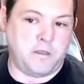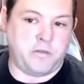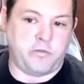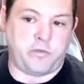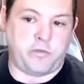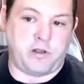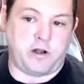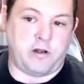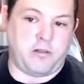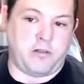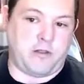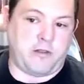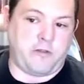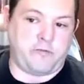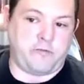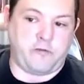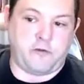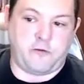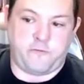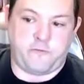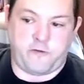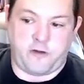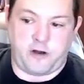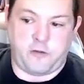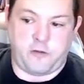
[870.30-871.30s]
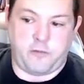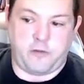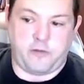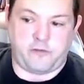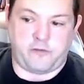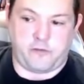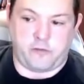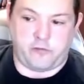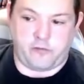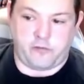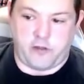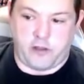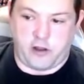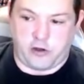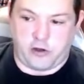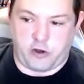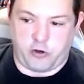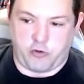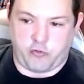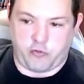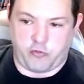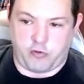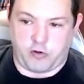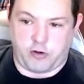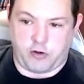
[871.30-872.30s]
That allows you to fire based on Docker
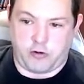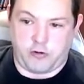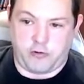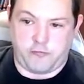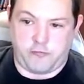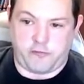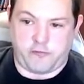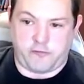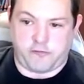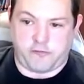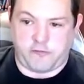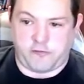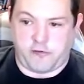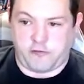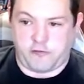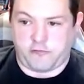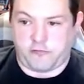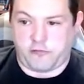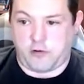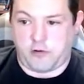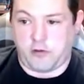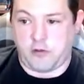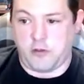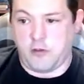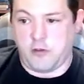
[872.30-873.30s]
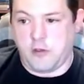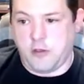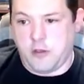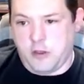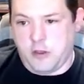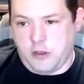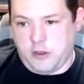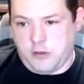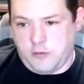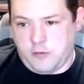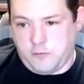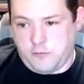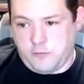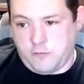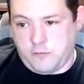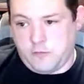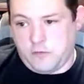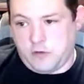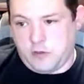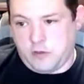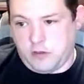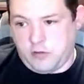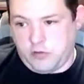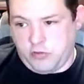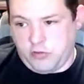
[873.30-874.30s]
triggers, etc.
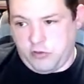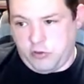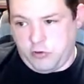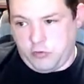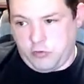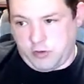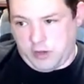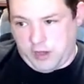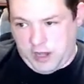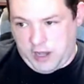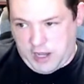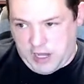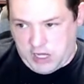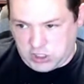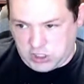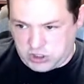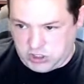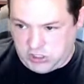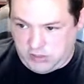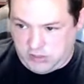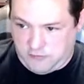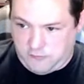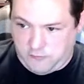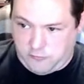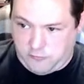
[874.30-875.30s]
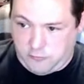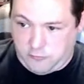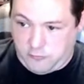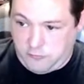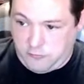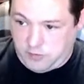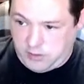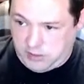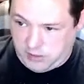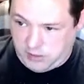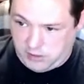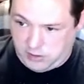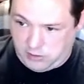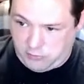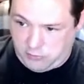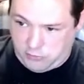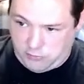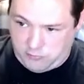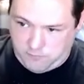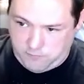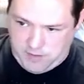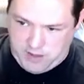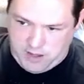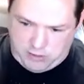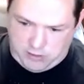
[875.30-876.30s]
You can actually do in your
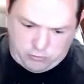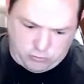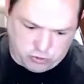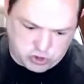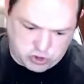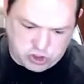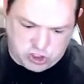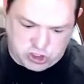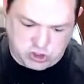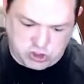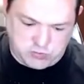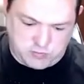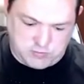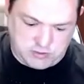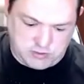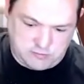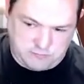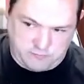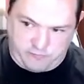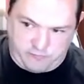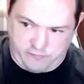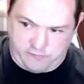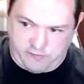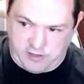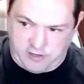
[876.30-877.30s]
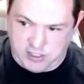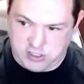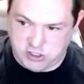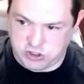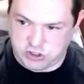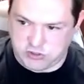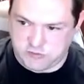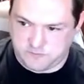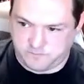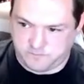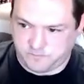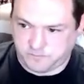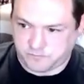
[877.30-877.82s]
manual judgment stage,